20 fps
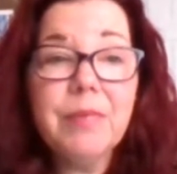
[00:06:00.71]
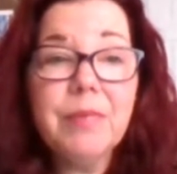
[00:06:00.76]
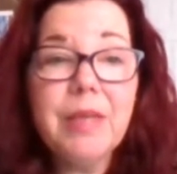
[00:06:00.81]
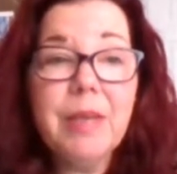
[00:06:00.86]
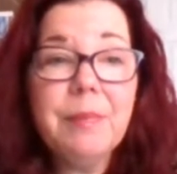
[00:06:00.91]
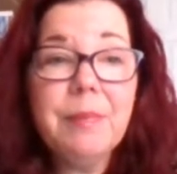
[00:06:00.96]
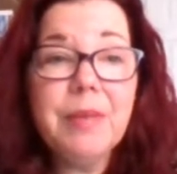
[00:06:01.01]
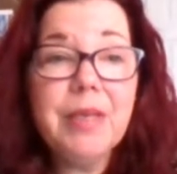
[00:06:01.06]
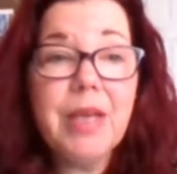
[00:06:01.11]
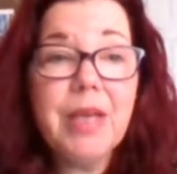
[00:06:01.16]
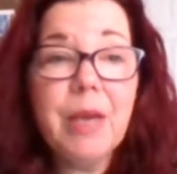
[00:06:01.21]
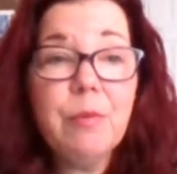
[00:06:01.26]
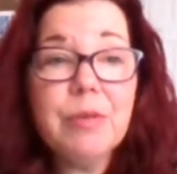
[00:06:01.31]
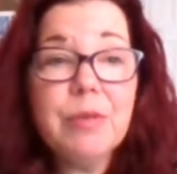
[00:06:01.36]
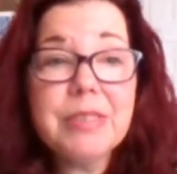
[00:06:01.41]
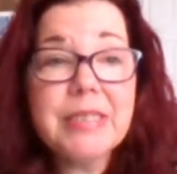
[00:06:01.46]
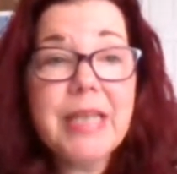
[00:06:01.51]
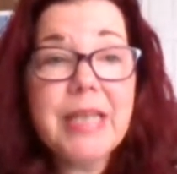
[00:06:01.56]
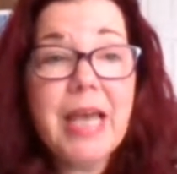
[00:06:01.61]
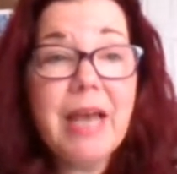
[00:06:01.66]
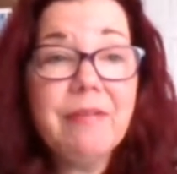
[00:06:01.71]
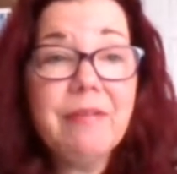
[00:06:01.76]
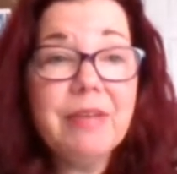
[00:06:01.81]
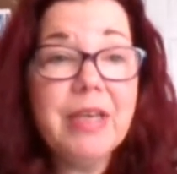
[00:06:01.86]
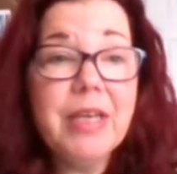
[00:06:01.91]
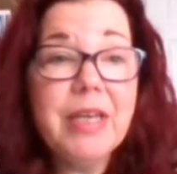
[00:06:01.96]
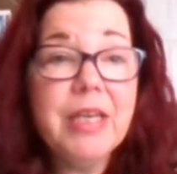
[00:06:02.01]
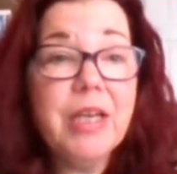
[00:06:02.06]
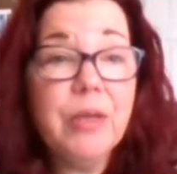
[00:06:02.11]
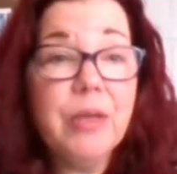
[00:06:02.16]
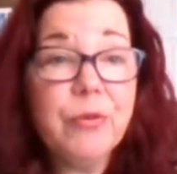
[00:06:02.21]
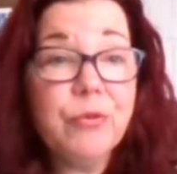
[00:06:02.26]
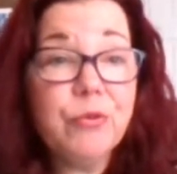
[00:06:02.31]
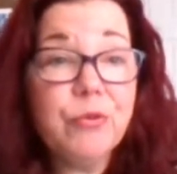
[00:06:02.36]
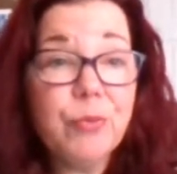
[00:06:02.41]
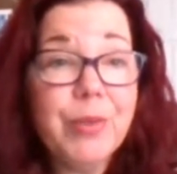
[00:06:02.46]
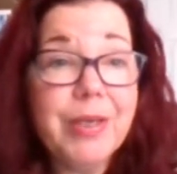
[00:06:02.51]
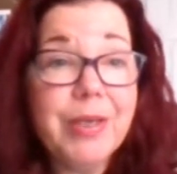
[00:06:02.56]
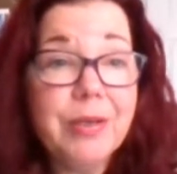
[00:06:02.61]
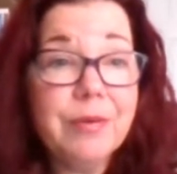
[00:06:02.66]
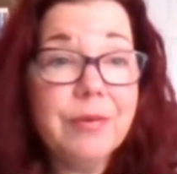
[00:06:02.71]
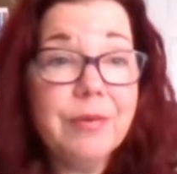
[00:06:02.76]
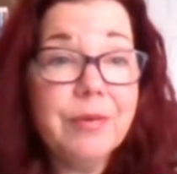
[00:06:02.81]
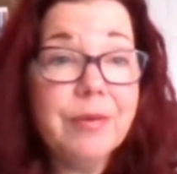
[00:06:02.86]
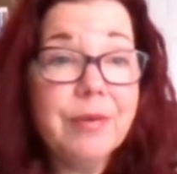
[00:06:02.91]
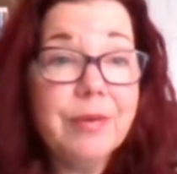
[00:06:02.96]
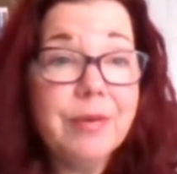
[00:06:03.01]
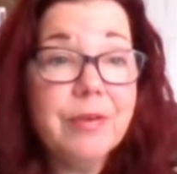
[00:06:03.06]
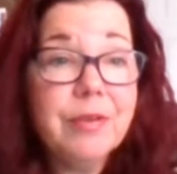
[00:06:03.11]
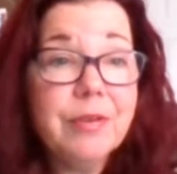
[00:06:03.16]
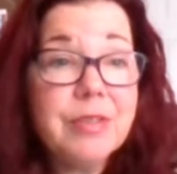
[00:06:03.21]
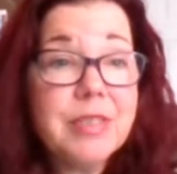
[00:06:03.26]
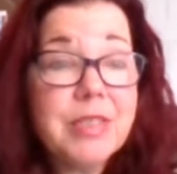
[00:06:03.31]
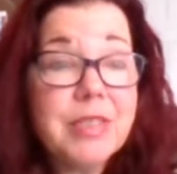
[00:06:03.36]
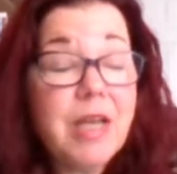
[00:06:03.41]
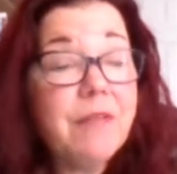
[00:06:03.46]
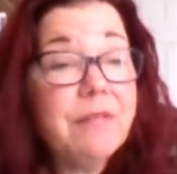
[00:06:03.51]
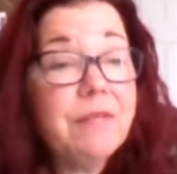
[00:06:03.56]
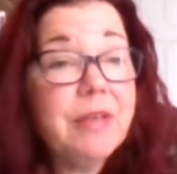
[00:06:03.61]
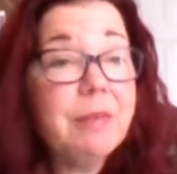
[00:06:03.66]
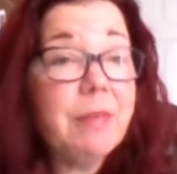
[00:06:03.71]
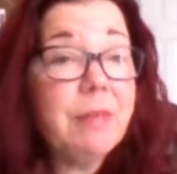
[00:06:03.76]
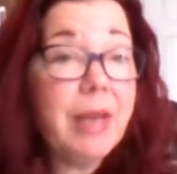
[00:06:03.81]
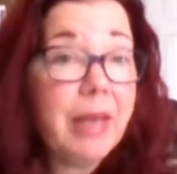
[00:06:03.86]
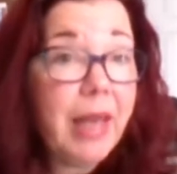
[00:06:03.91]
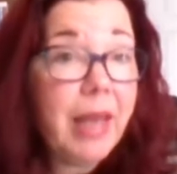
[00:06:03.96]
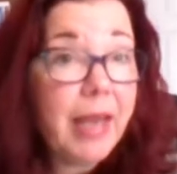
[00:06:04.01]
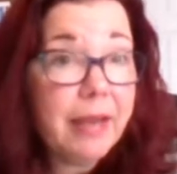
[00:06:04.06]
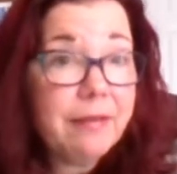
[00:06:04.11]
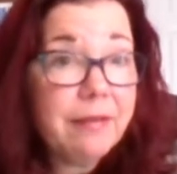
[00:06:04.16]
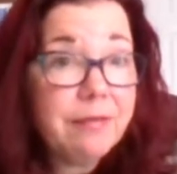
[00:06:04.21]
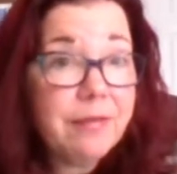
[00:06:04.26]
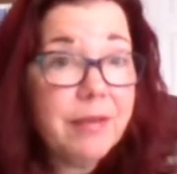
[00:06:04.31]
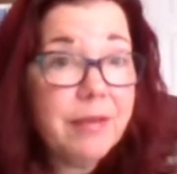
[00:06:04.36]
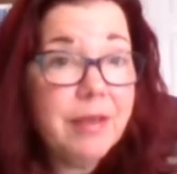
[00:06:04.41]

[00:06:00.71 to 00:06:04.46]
I mean, I wasn't having any other sweetened stuff in my life.